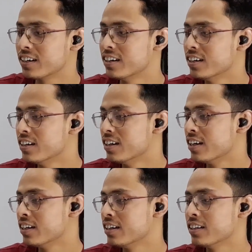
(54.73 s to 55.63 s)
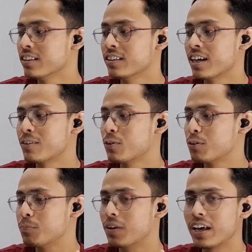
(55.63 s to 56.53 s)
her in, that
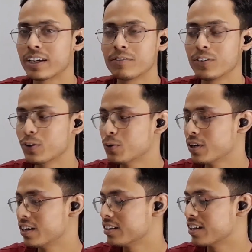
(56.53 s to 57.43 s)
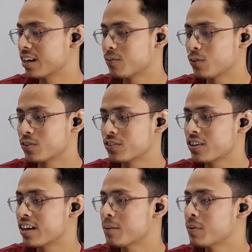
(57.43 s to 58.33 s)
was Black Widow, and that
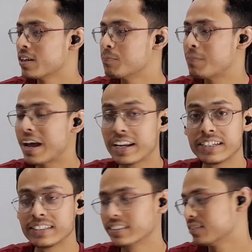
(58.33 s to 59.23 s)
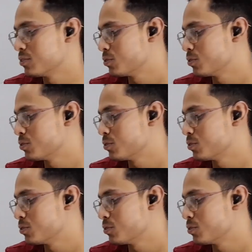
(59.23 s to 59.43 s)
was terribly bad.